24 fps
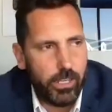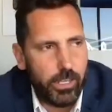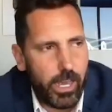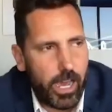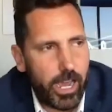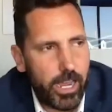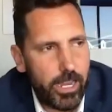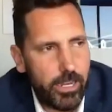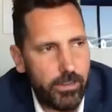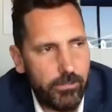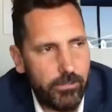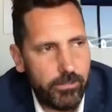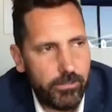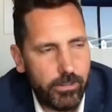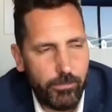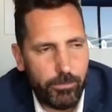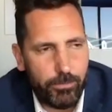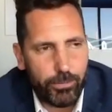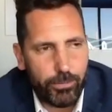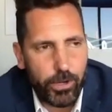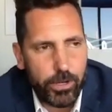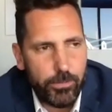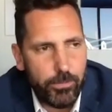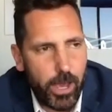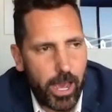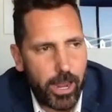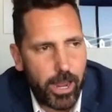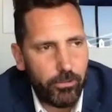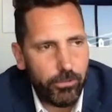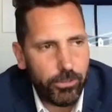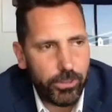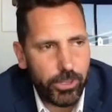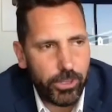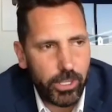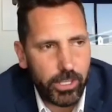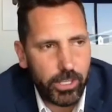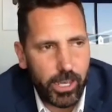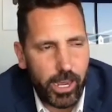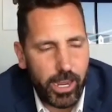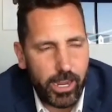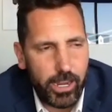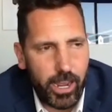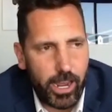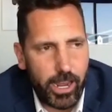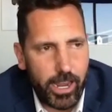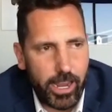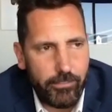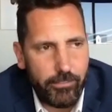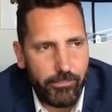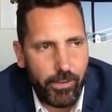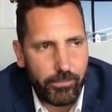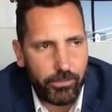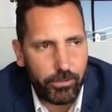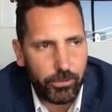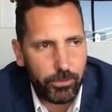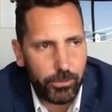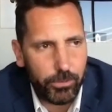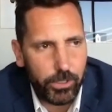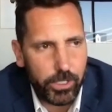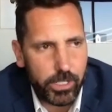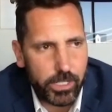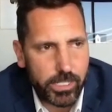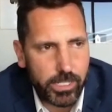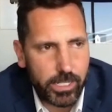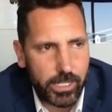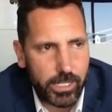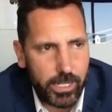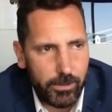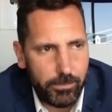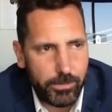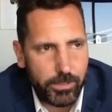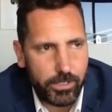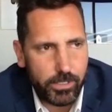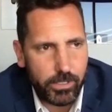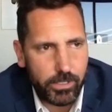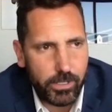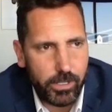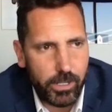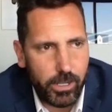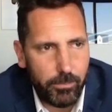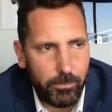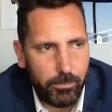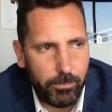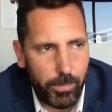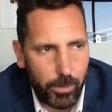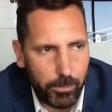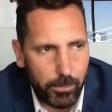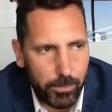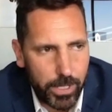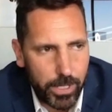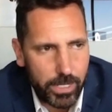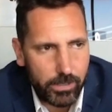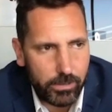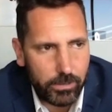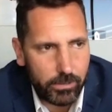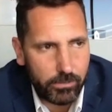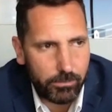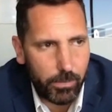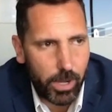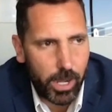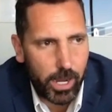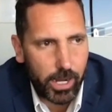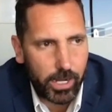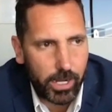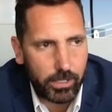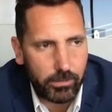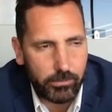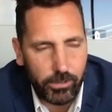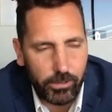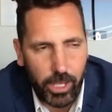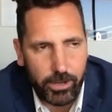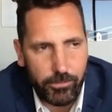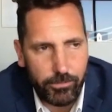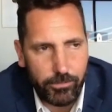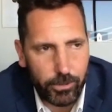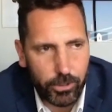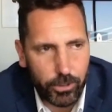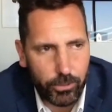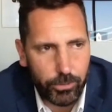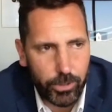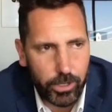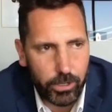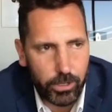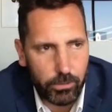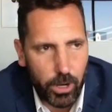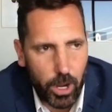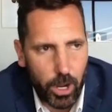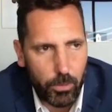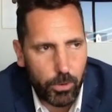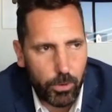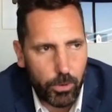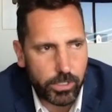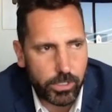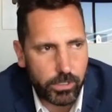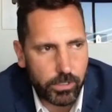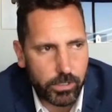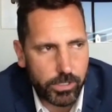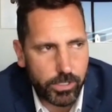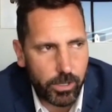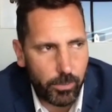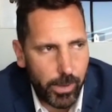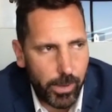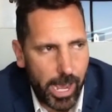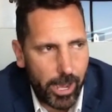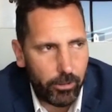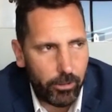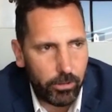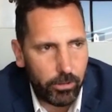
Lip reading: I don't think I have ever really skipped a beat in my life or career where I wasn't somehow